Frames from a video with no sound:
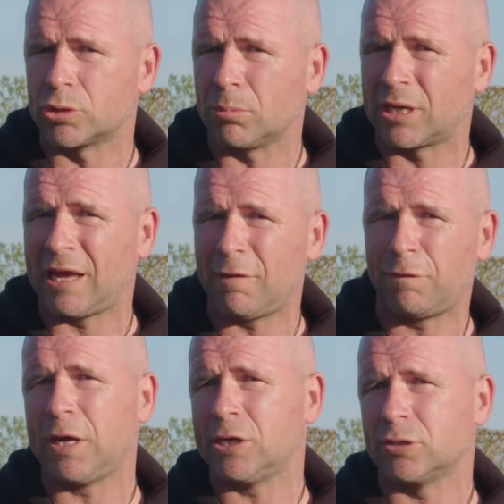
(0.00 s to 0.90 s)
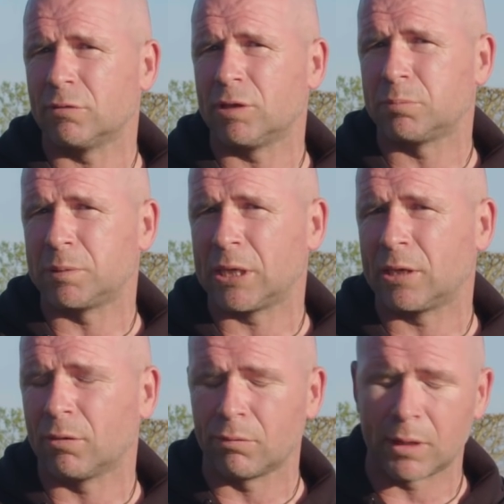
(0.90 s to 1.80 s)
some key features of this
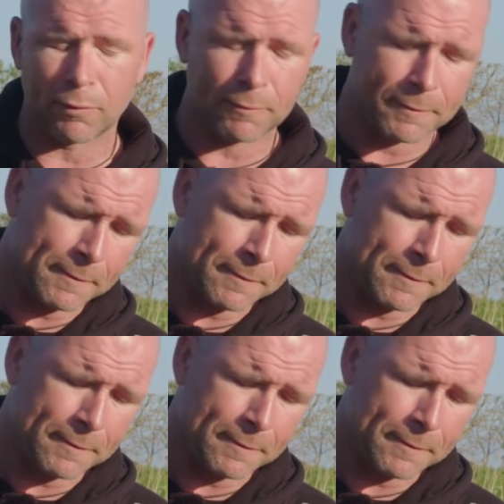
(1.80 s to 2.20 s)
particular reel.